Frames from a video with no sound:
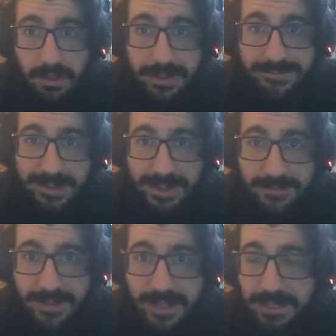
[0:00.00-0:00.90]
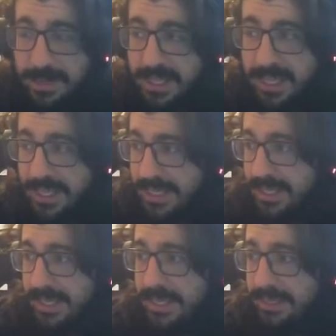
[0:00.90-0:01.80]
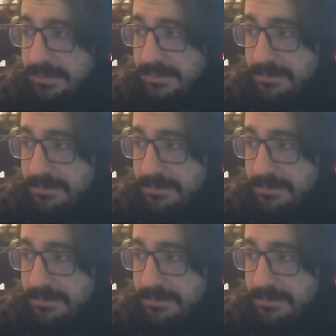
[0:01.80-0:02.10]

I I feel I'm at like a